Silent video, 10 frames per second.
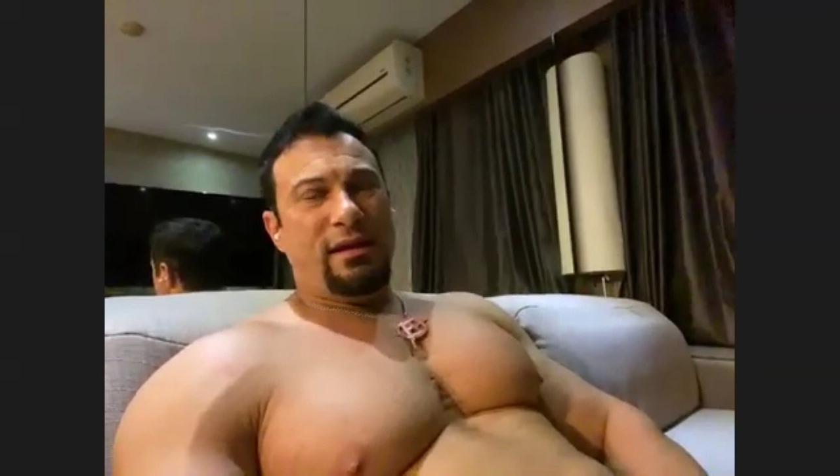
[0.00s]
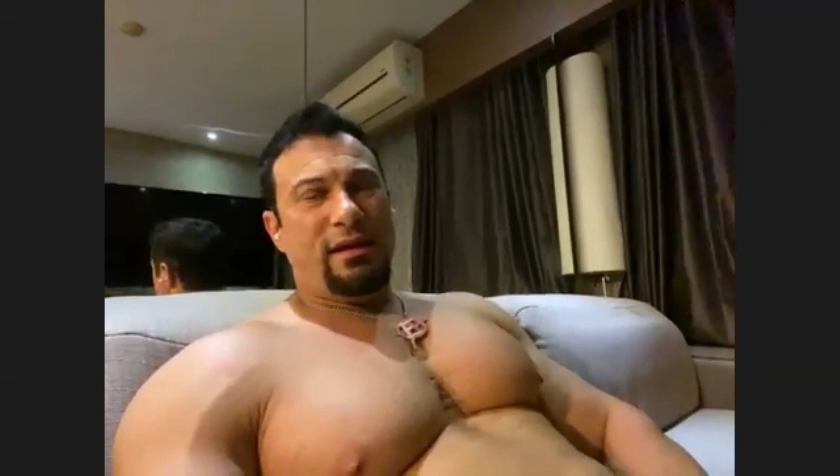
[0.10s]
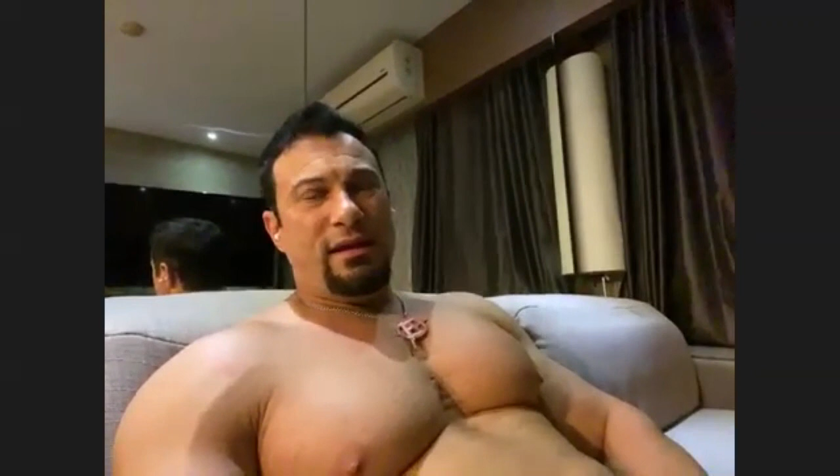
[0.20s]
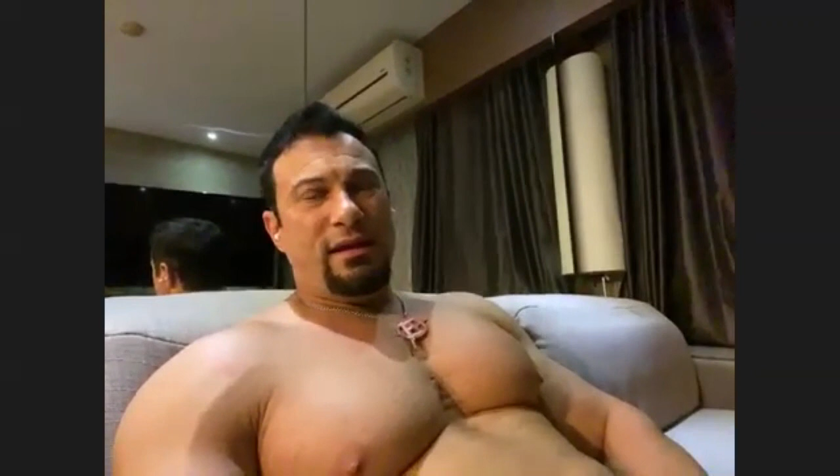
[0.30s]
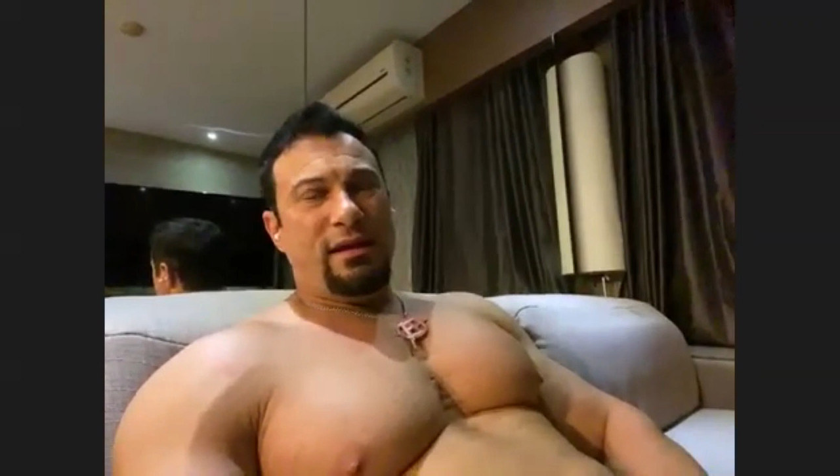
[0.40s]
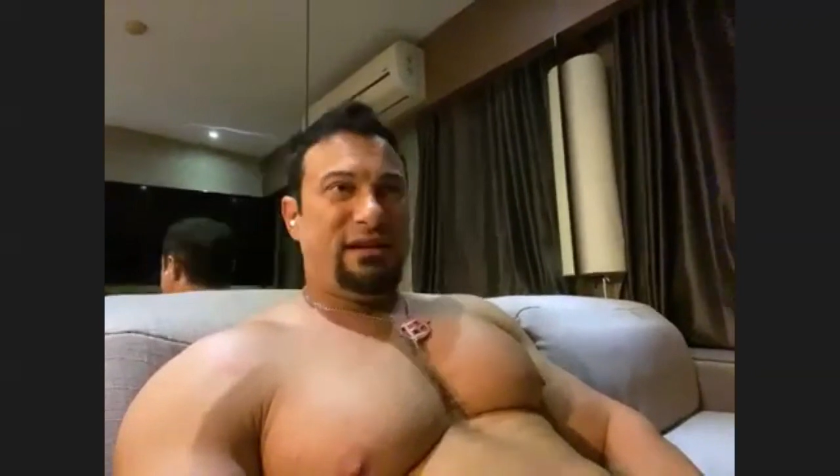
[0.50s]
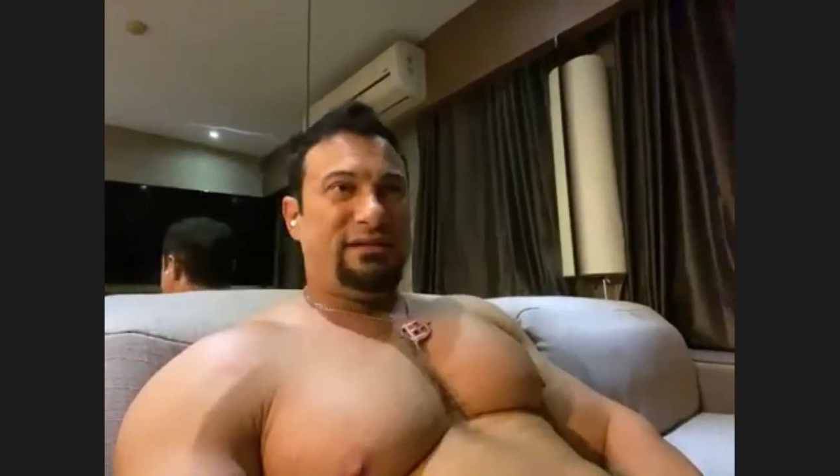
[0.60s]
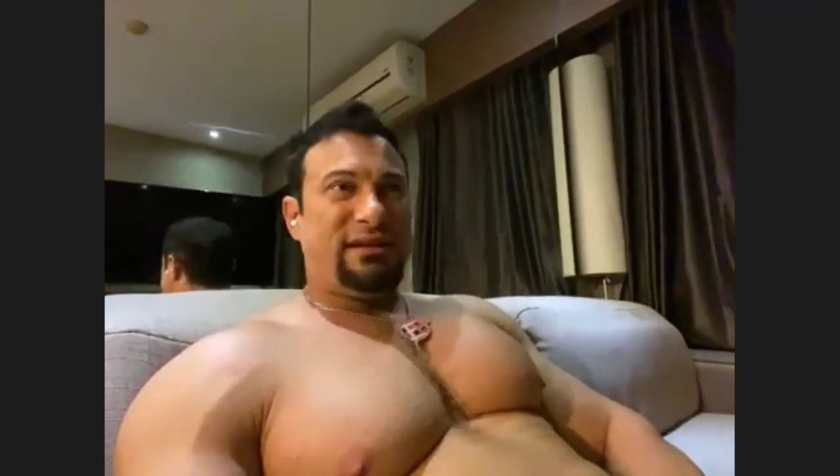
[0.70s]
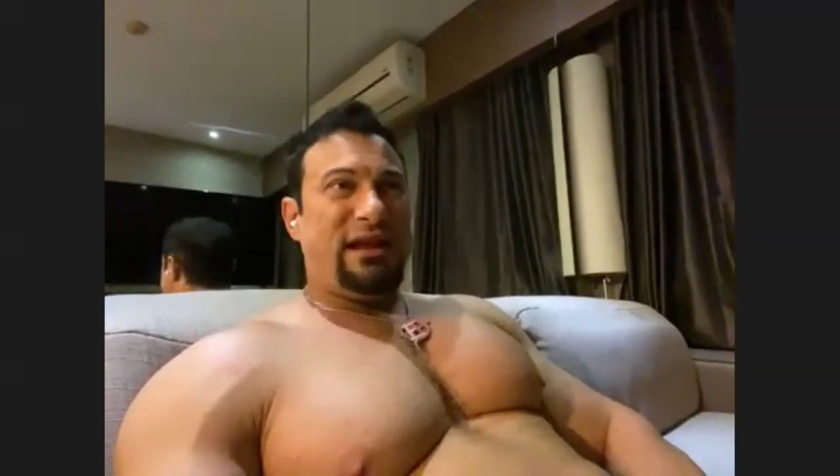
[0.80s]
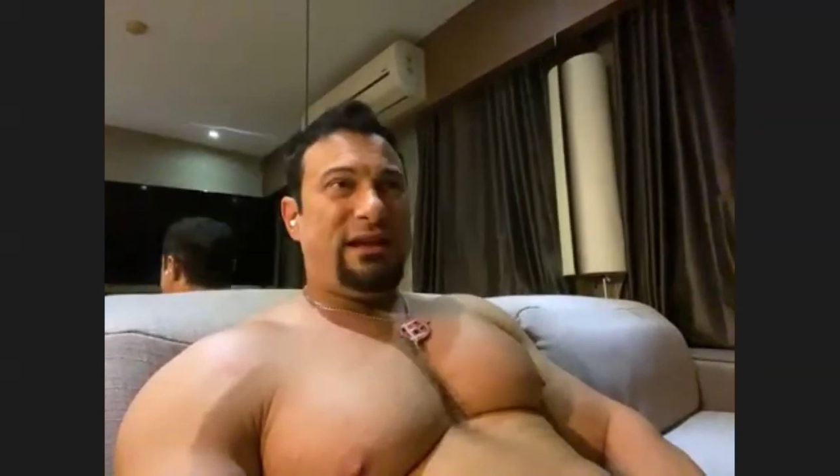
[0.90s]
that is
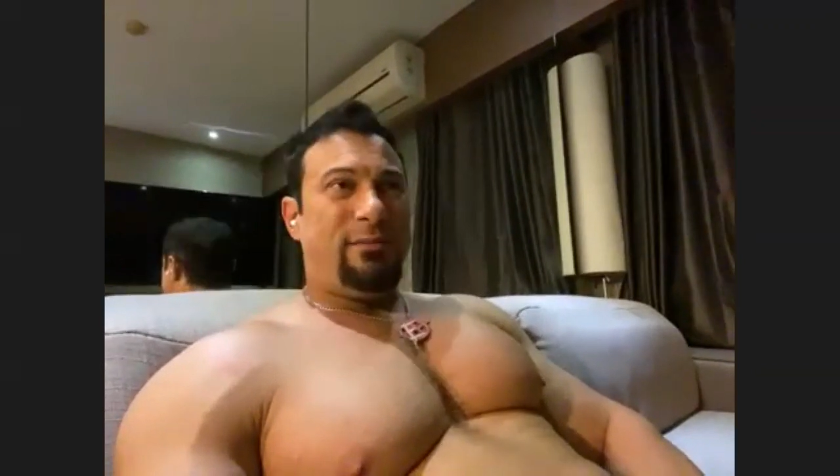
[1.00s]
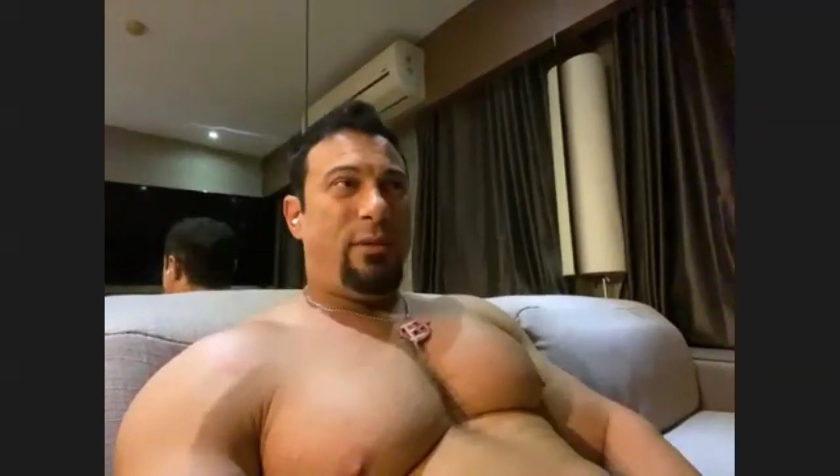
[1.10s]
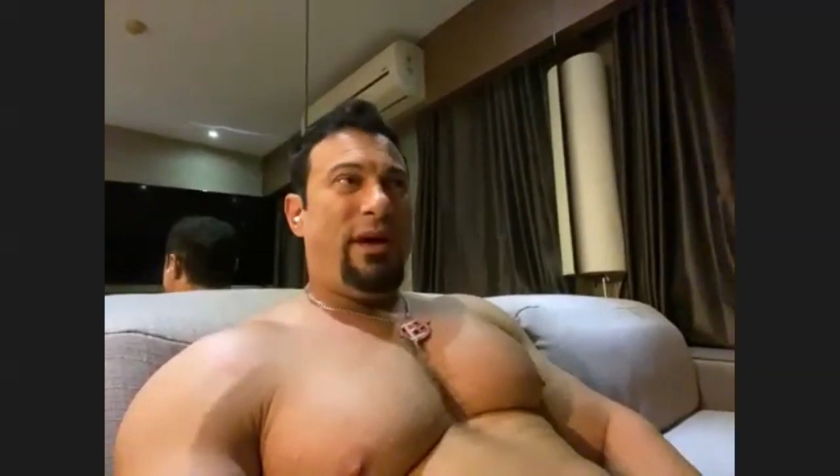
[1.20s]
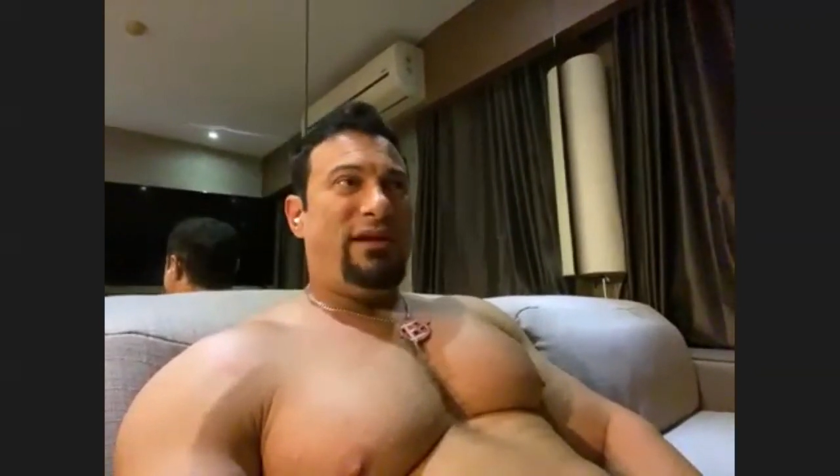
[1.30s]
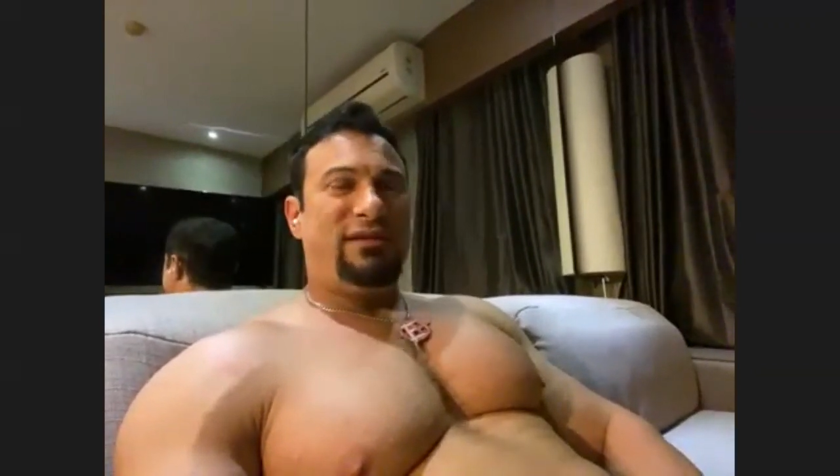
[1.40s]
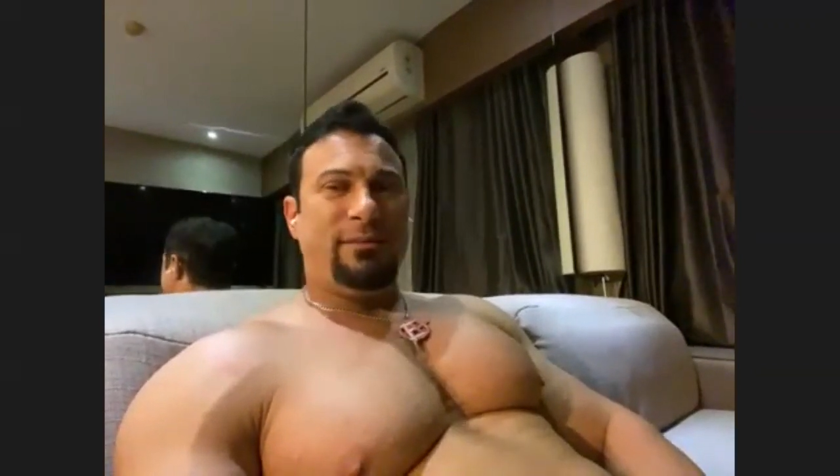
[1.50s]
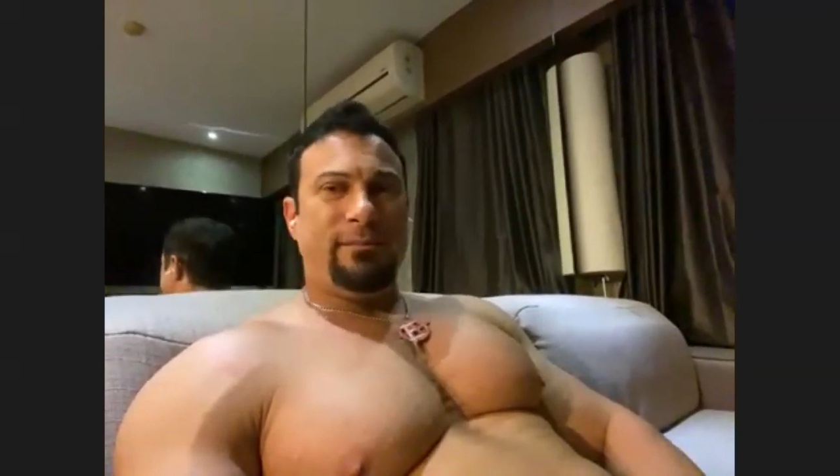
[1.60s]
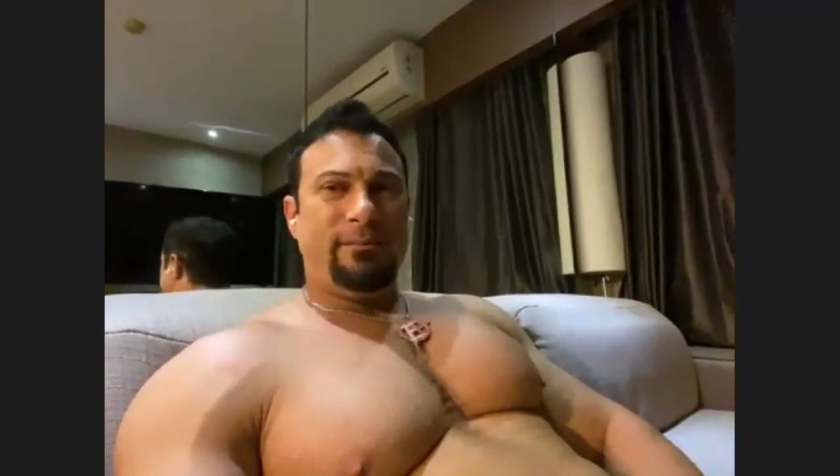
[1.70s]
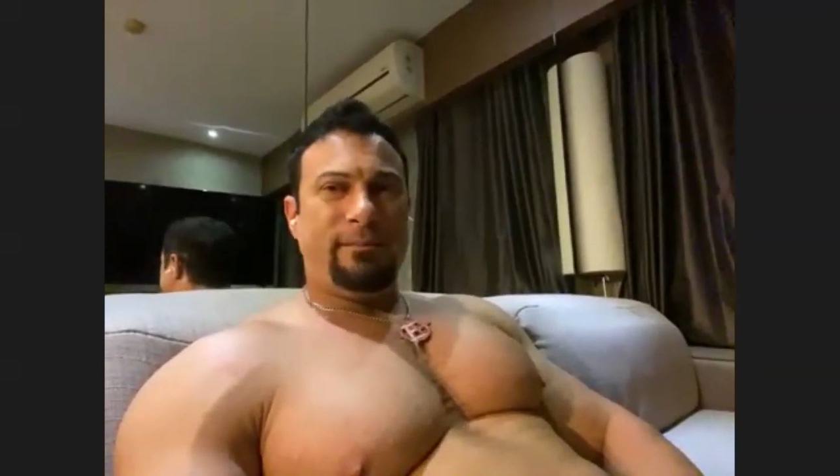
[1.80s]
that it's gaining momentum.